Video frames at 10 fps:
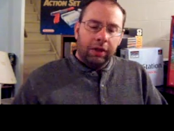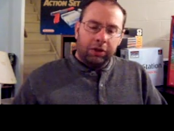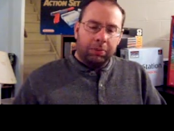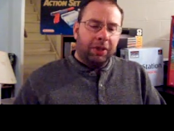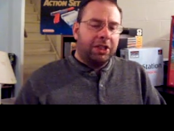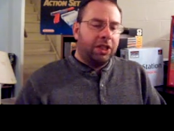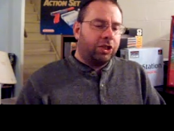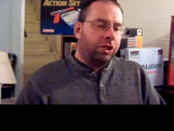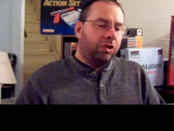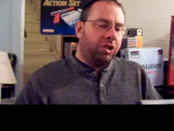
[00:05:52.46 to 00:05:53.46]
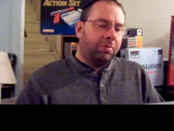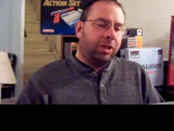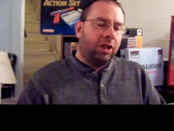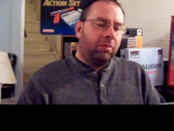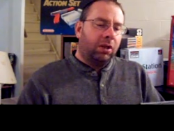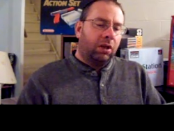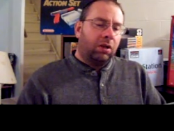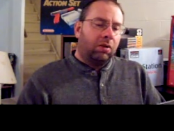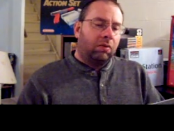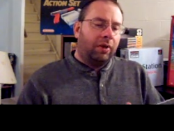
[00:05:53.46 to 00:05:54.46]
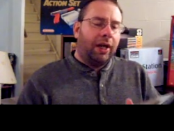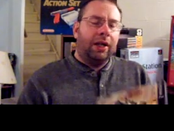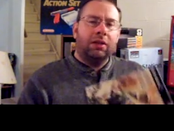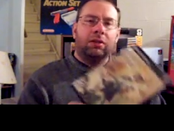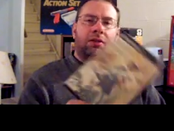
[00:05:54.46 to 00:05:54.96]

For the PlayStation 2, she picked up Radiant